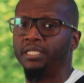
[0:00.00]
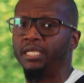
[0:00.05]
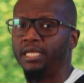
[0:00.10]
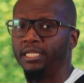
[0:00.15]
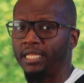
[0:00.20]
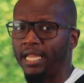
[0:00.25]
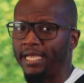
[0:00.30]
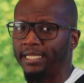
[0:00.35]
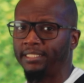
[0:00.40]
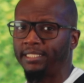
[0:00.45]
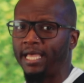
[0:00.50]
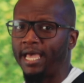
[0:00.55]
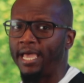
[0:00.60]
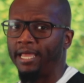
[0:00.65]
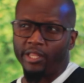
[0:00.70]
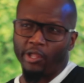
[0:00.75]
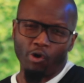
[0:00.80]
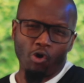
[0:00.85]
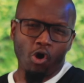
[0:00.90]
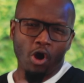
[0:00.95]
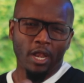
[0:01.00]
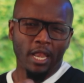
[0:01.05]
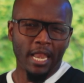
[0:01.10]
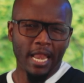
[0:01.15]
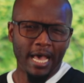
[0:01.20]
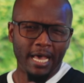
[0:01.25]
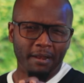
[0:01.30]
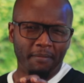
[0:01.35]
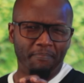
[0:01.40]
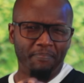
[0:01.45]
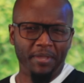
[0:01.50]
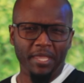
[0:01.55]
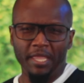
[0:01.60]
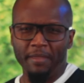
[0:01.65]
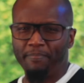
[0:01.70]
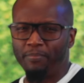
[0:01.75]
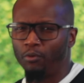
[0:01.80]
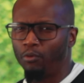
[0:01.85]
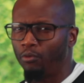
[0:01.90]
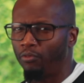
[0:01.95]
in like that: there are a lot of
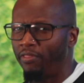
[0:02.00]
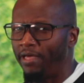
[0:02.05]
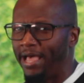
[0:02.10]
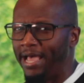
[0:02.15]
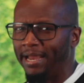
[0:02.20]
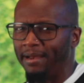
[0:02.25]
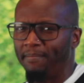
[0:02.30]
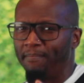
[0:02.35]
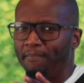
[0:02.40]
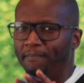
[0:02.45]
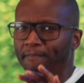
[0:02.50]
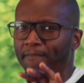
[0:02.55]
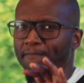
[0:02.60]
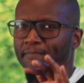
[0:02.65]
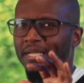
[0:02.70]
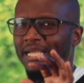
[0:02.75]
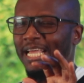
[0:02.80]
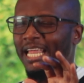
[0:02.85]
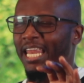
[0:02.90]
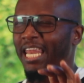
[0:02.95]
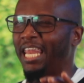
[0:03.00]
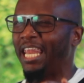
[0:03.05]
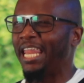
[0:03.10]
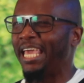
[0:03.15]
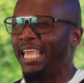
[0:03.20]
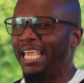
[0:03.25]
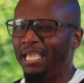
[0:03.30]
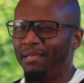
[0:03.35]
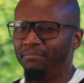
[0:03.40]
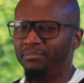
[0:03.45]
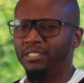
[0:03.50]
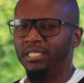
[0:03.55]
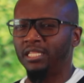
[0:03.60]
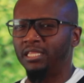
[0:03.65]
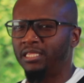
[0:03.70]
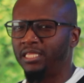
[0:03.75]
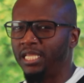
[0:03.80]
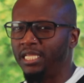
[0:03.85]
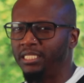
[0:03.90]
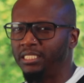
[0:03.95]
people that claim to
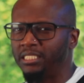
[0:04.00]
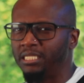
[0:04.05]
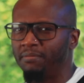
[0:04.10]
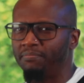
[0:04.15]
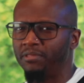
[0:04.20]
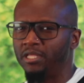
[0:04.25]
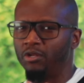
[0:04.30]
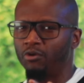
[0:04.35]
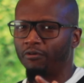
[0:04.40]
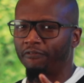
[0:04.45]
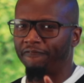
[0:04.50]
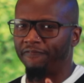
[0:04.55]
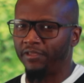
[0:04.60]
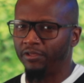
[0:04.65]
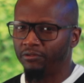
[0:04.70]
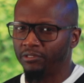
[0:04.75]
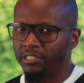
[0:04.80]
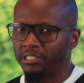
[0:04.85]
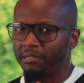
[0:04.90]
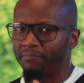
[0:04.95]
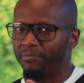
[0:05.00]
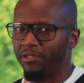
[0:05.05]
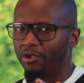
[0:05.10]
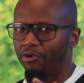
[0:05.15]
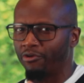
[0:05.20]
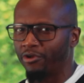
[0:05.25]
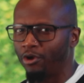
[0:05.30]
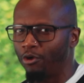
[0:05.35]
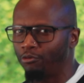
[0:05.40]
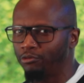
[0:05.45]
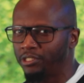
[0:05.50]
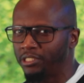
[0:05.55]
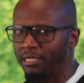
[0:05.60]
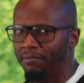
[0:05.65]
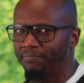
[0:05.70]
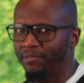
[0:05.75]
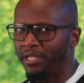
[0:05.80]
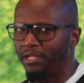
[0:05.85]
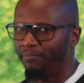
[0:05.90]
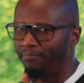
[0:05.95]
think something or feel something or know
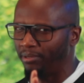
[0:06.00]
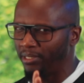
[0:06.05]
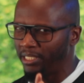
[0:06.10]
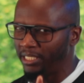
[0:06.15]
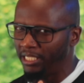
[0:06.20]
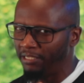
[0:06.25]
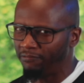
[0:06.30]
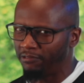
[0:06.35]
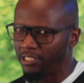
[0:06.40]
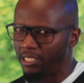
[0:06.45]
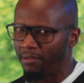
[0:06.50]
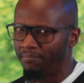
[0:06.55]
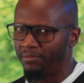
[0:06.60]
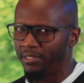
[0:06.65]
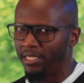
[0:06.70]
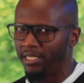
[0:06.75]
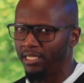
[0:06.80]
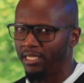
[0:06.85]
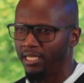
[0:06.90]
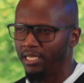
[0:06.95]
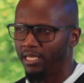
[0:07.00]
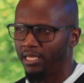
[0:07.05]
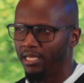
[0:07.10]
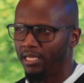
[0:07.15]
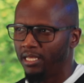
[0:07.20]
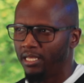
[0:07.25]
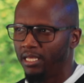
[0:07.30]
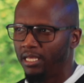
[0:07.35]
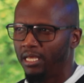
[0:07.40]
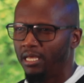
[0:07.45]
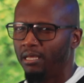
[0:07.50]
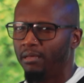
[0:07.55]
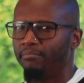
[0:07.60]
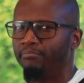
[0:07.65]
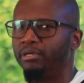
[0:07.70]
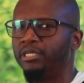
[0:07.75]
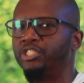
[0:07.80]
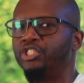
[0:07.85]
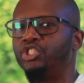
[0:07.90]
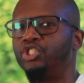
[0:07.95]
something, believe something,
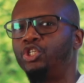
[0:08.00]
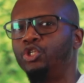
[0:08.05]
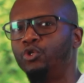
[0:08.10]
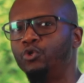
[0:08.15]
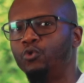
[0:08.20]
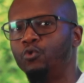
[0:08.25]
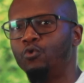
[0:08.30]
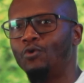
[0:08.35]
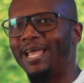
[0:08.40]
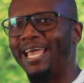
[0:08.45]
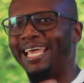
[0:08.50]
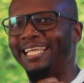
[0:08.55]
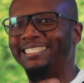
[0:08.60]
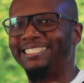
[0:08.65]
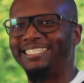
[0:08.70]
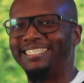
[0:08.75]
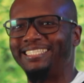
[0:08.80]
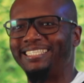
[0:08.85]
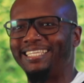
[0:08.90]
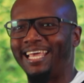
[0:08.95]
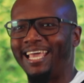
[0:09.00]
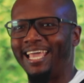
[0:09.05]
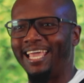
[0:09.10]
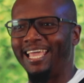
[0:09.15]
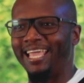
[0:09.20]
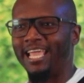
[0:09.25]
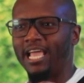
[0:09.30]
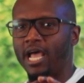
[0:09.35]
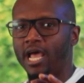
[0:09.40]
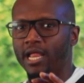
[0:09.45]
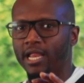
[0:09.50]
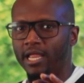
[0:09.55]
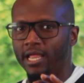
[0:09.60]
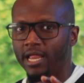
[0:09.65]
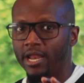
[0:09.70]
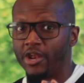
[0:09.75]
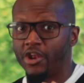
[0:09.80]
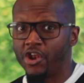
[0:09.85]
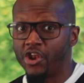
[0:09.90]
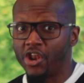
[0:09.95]
but do and say
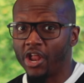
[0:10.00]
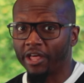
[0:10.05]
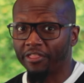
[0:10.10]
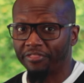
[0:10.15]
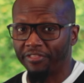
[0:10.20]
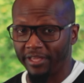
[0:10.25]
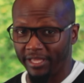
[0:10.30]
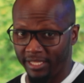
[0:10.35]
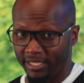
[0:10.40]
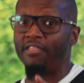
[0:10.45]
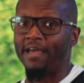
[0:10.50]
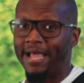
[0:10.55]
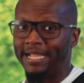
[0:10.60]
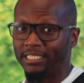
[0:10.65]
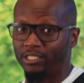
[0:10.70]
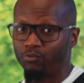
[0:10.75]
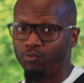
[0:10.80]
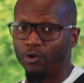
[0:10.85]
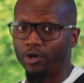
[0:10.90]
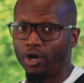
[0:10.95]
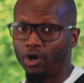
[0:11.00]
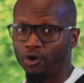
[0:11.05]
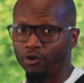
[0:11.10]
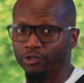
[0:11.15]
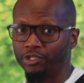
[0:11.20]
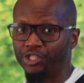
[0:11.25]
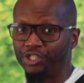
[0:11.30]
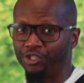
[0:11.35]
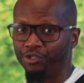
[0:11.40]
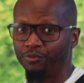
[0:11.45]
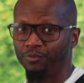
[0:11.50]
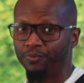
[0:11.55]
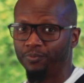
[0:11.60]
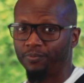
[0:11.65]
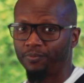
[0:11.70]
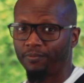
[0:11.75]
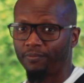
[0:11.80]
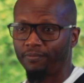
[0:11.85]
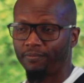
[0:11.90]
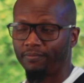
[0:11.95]
nothing. That's what hurts you.
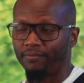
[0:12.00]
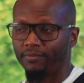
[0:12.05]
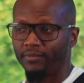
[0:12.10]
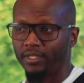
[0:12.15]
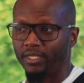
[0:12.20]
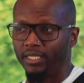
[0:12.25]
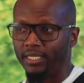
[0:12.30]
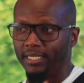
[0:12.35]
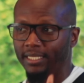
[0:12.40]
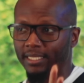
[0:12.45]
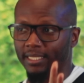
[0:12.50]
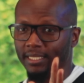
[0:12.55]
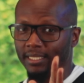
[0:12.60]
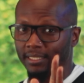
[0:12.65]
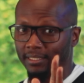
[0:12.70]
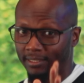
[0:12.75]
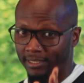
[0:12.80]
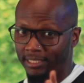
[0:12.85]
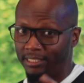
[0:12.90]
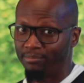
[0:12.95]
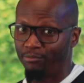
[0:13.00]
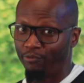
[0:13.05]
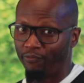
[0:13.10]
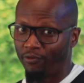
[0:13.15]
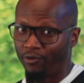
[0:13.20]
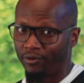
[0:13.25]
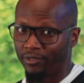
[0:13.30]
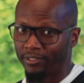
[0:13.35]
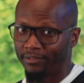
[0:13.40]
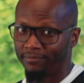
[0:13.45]
Let's move on.